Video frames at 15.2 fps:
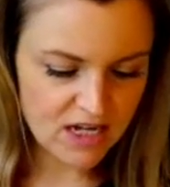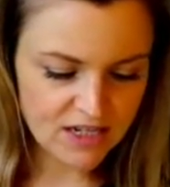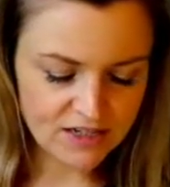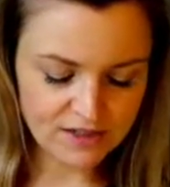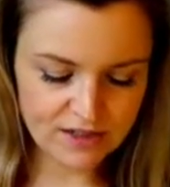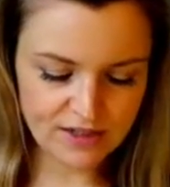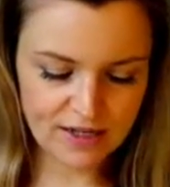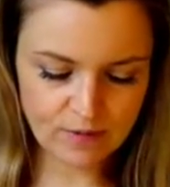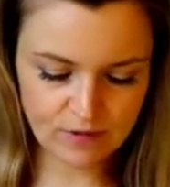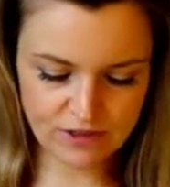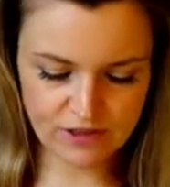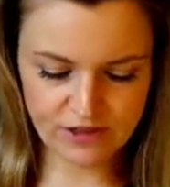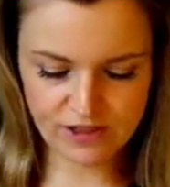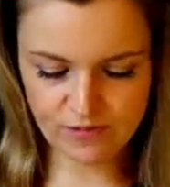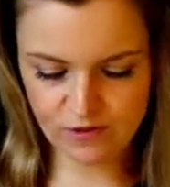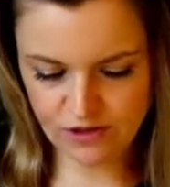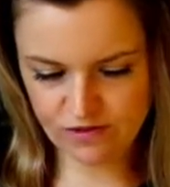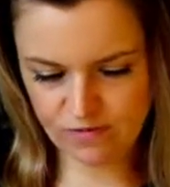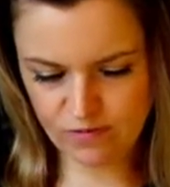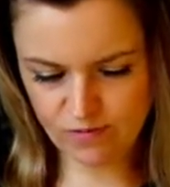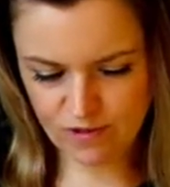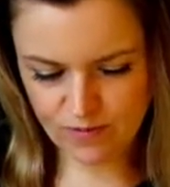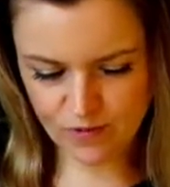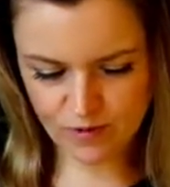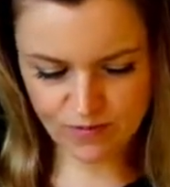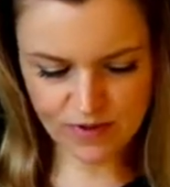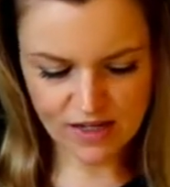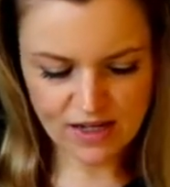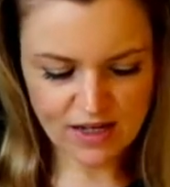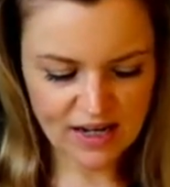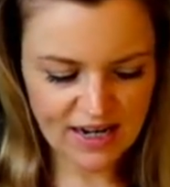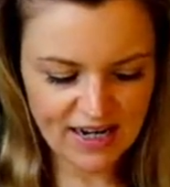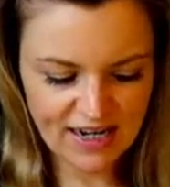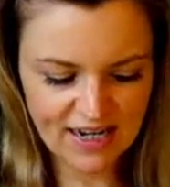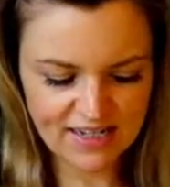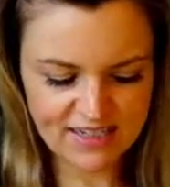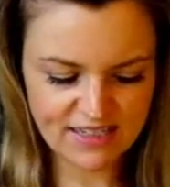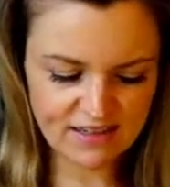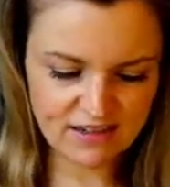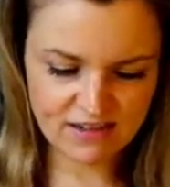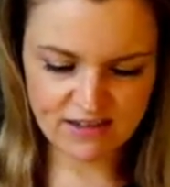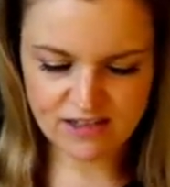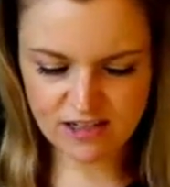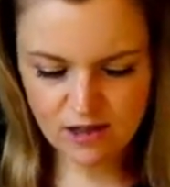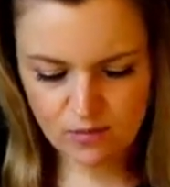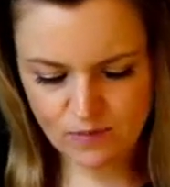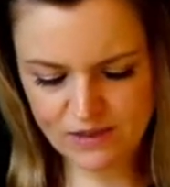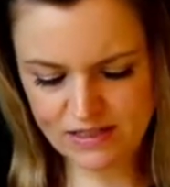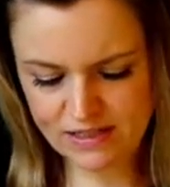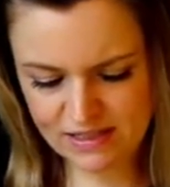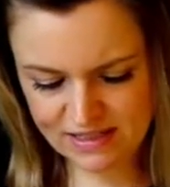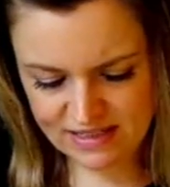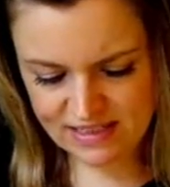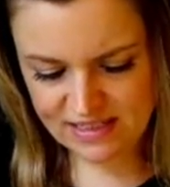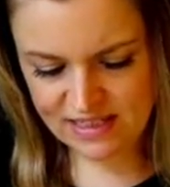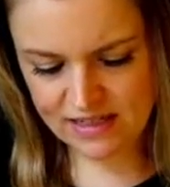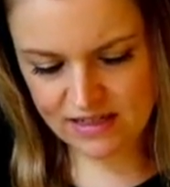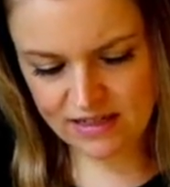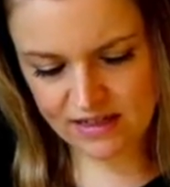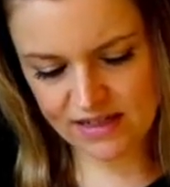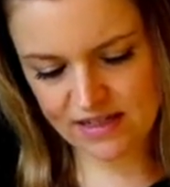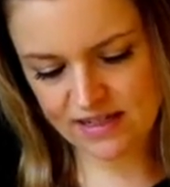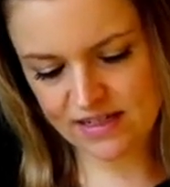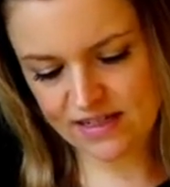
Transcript: So that wasn't too much of a problem. I added on top stitching in an